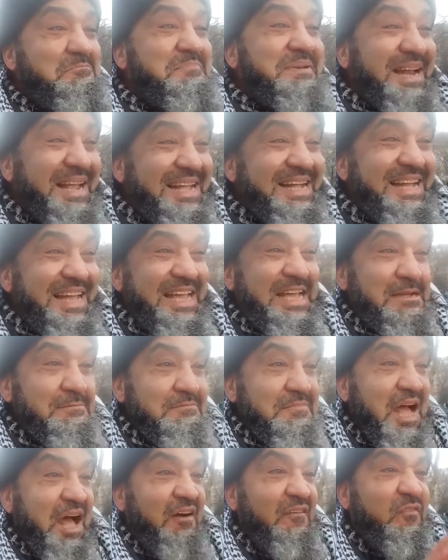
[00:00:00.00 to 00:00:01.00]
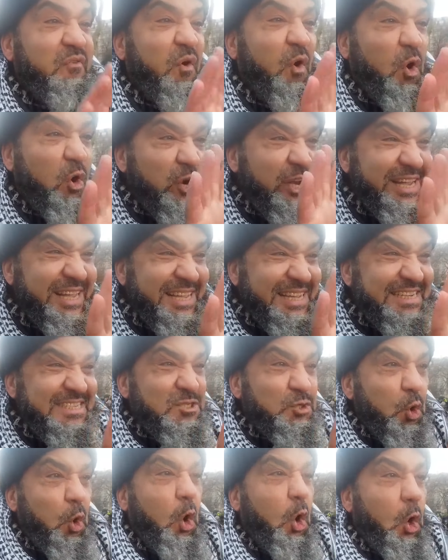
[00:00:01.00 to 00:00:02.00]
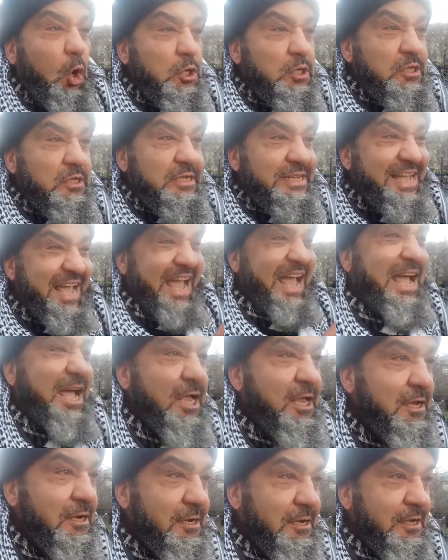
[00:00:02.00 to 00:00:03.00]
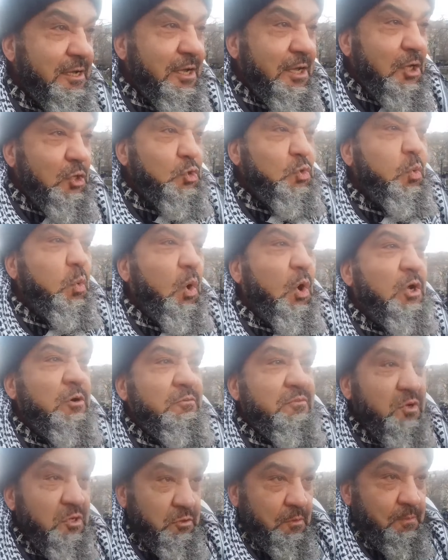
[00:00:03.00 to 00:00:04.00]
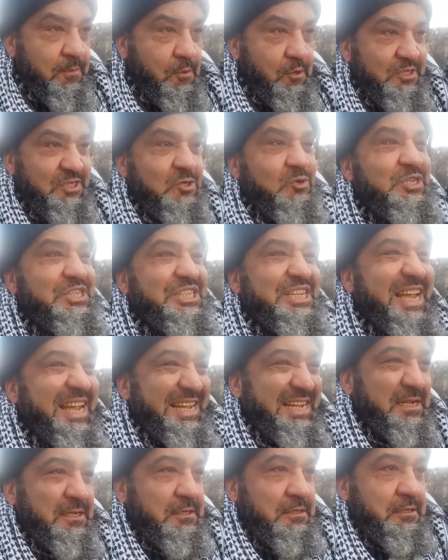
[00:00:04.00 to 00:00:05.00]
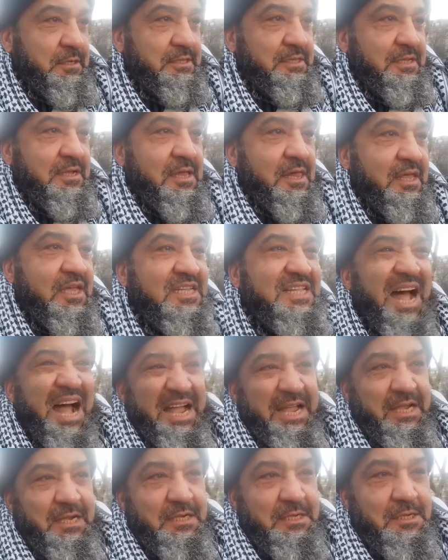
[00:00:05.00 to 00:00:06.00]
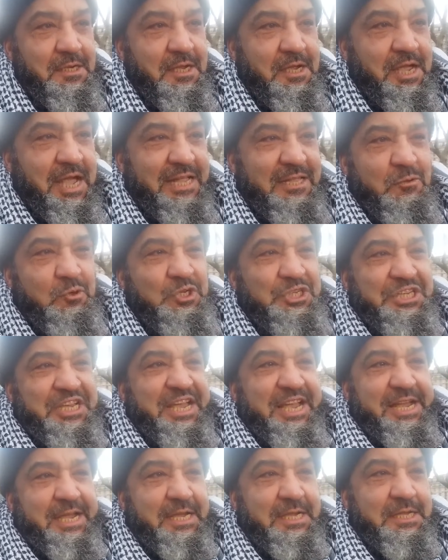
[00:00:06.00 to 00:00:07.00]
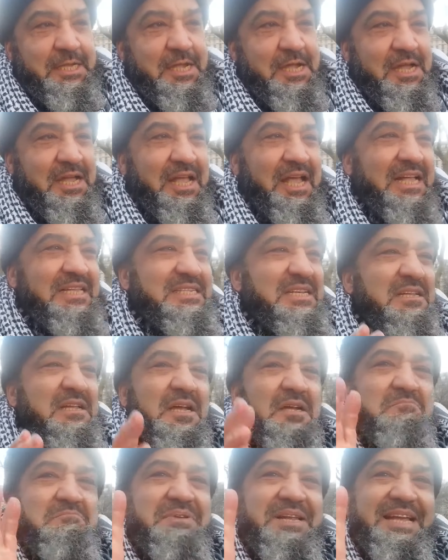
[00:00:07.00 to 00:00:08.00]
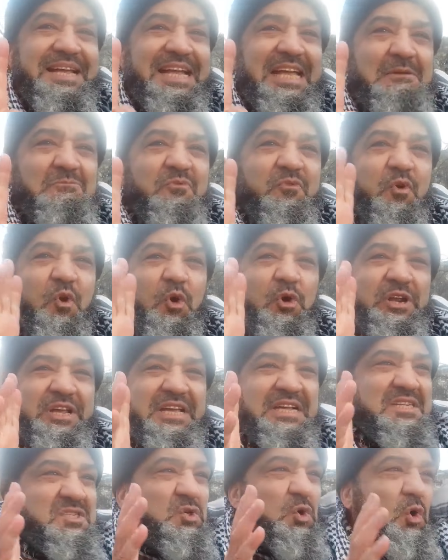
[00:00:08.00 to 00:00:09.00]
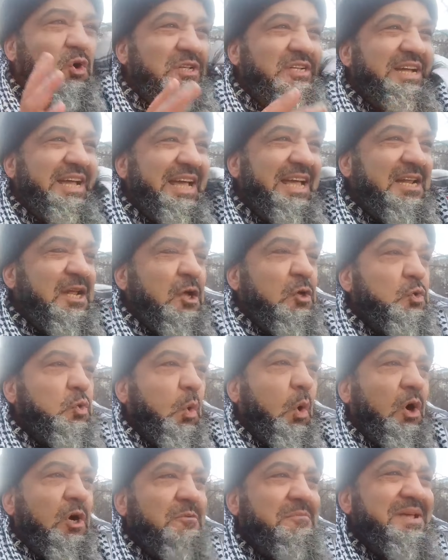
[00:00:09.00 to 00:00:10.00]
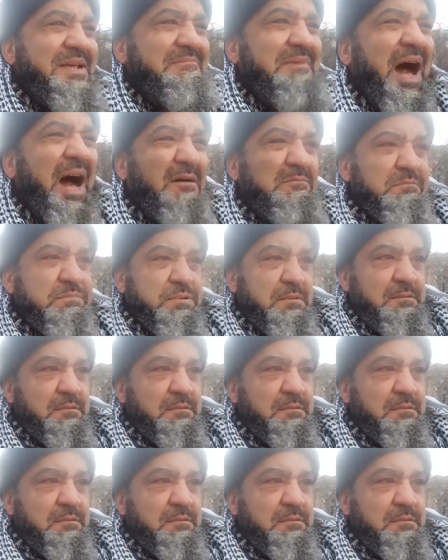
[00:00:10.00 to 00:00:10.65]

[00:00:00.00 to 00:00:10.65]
Bring him four years old girl to war because he was shaking and he dying and he was shaking." and said, bring him four years old girl to warm him up.